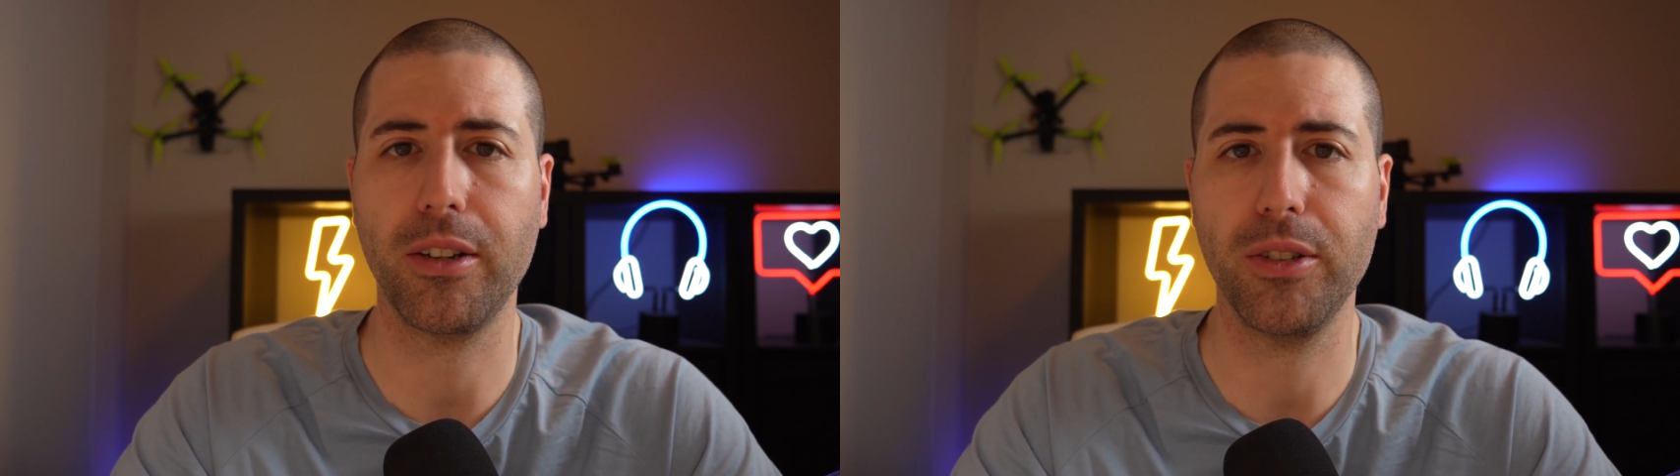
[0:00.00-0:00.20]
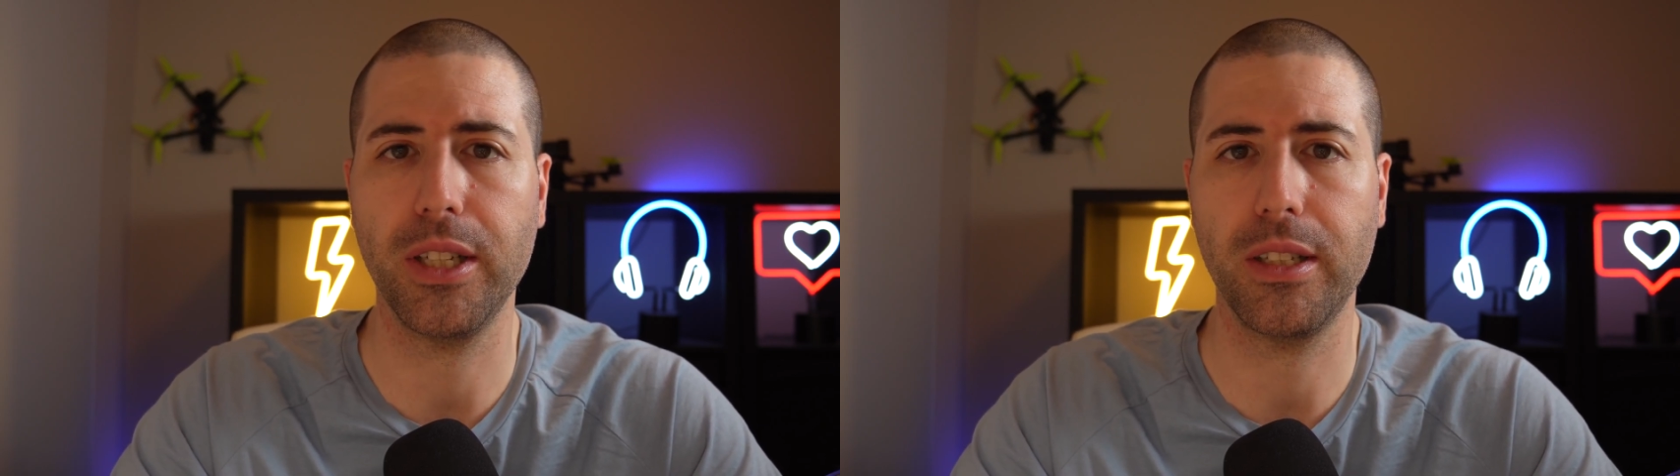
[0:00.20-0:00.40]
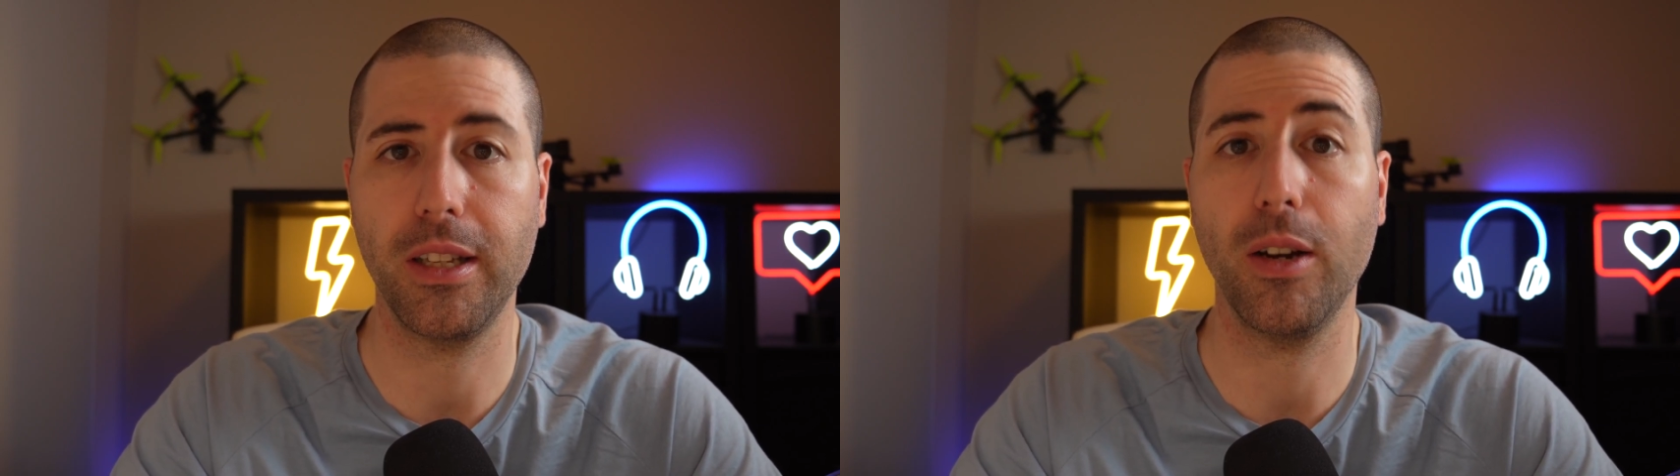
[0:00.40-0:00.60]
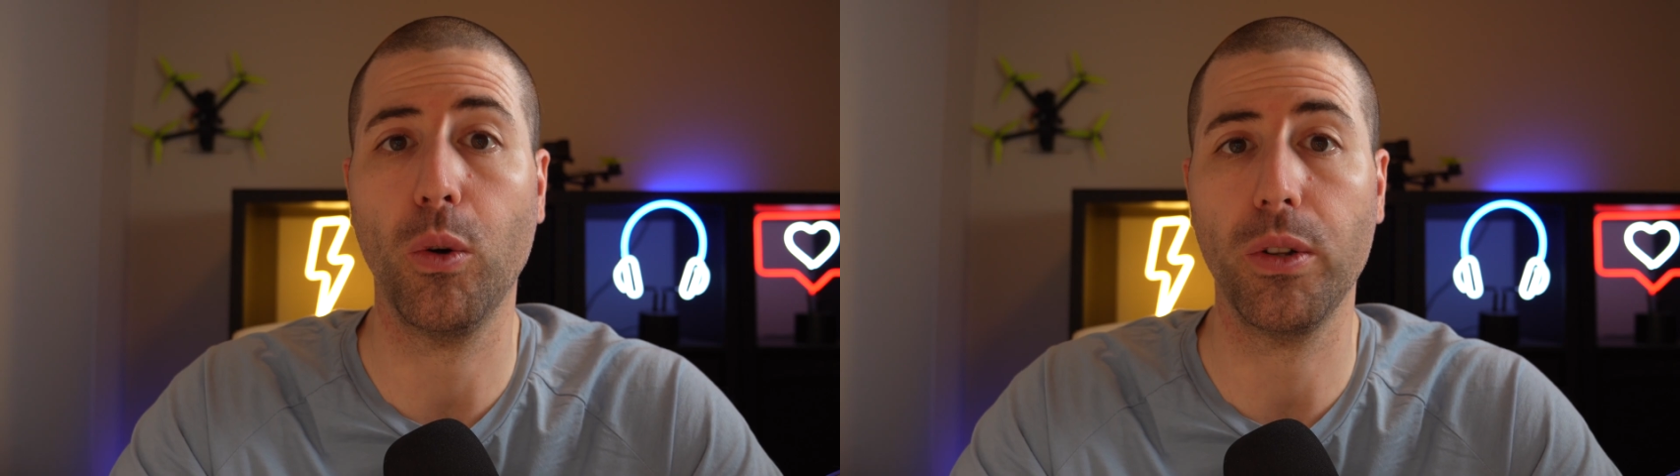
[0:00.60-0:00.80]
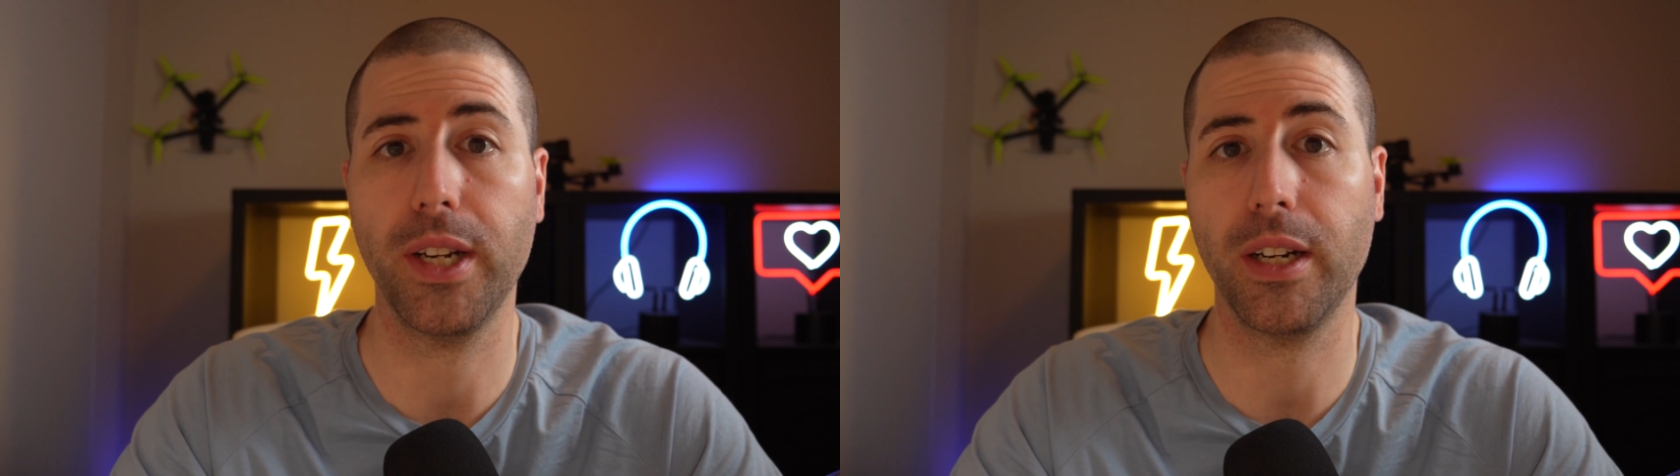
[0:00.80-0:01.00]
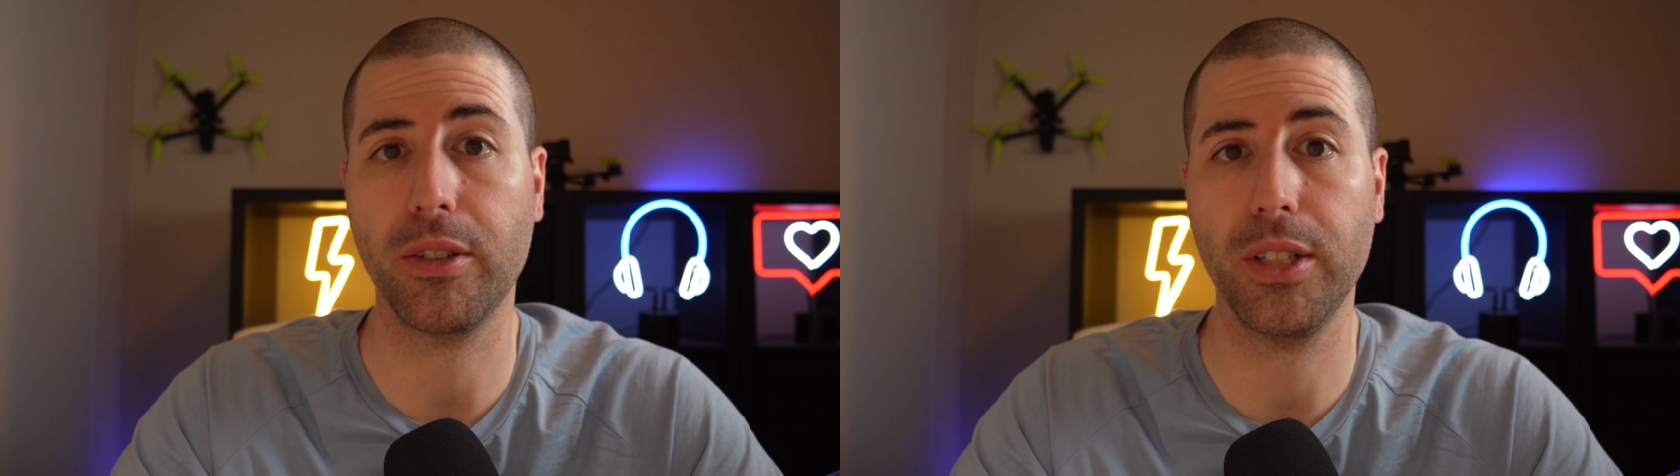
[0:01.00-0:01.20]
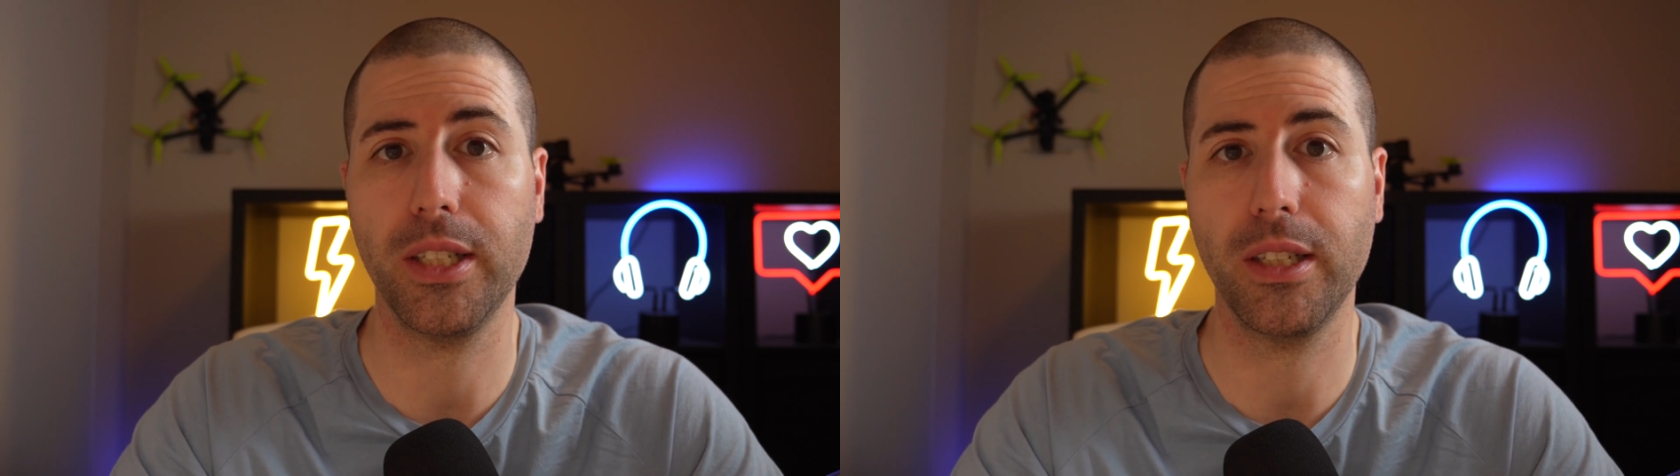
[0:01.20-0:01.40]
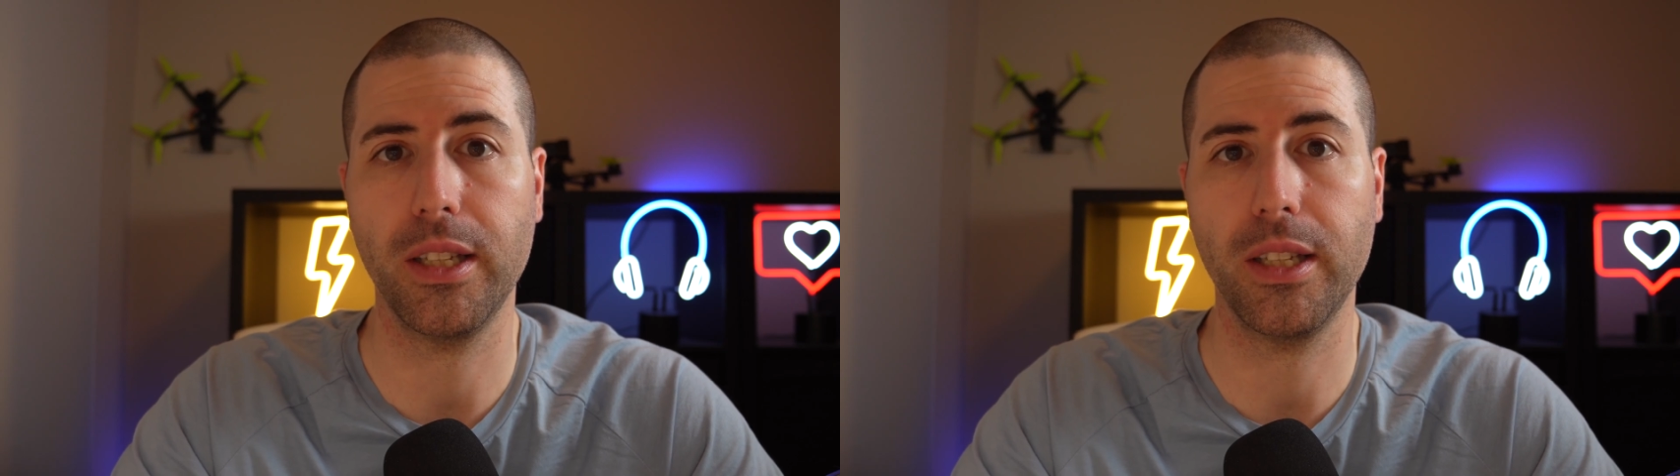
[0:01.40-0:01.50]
unit, the old air unit,